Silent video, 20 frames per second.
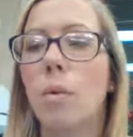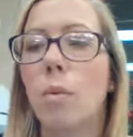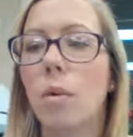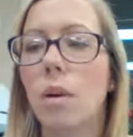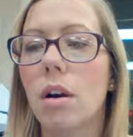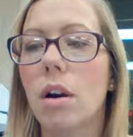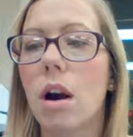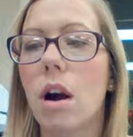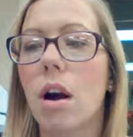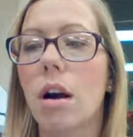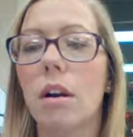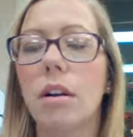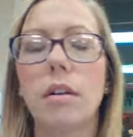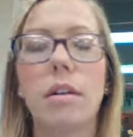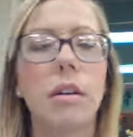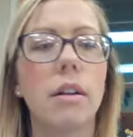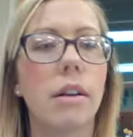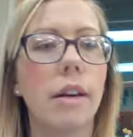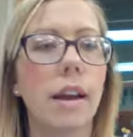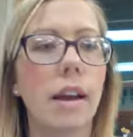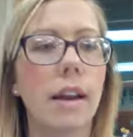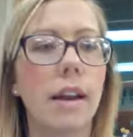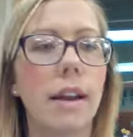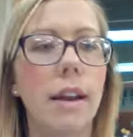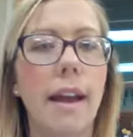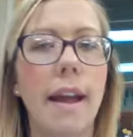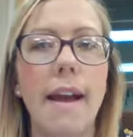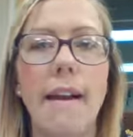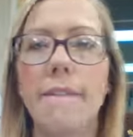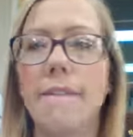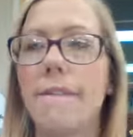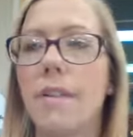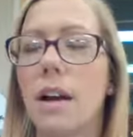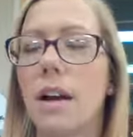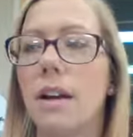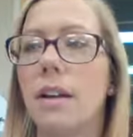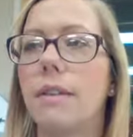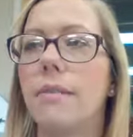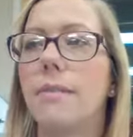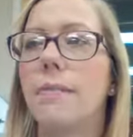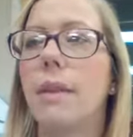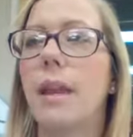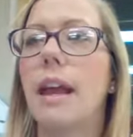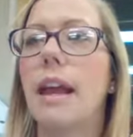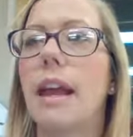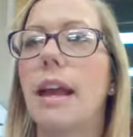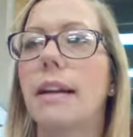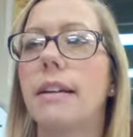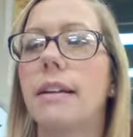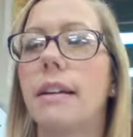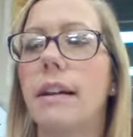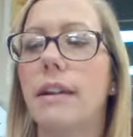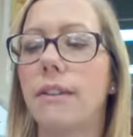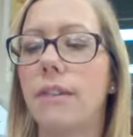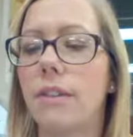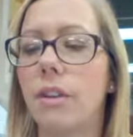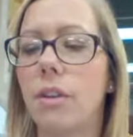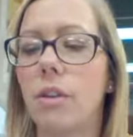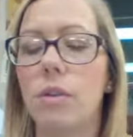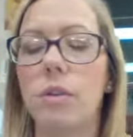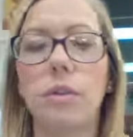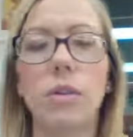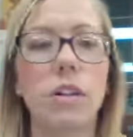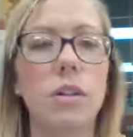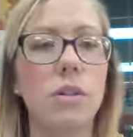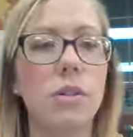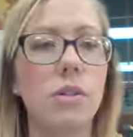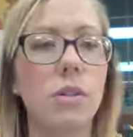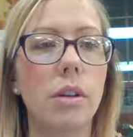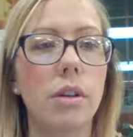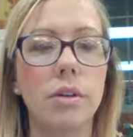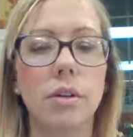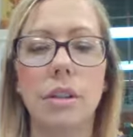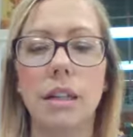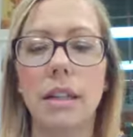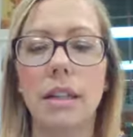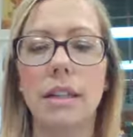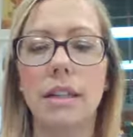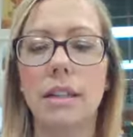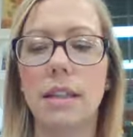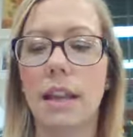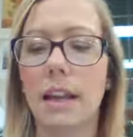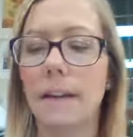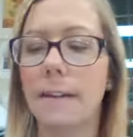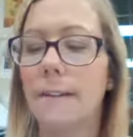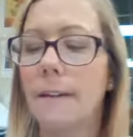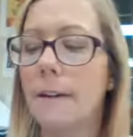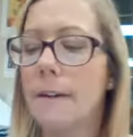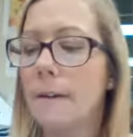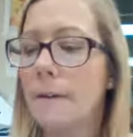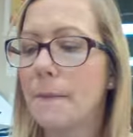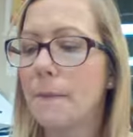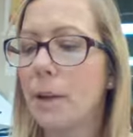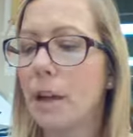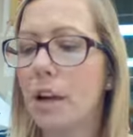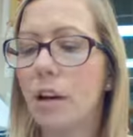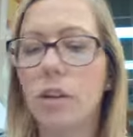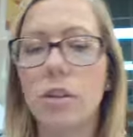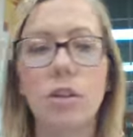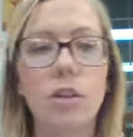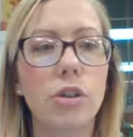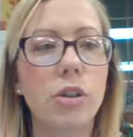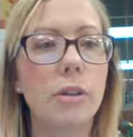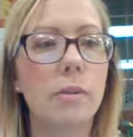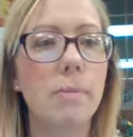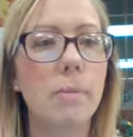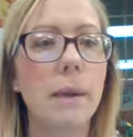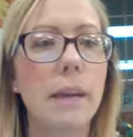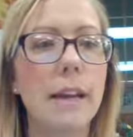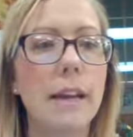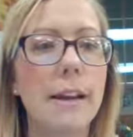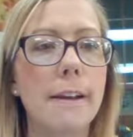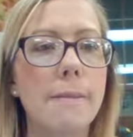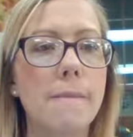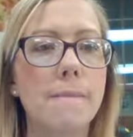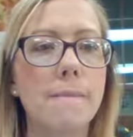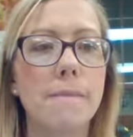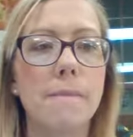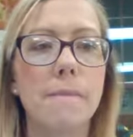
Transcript: work hard, and have fun. And if you can do those things, then art should be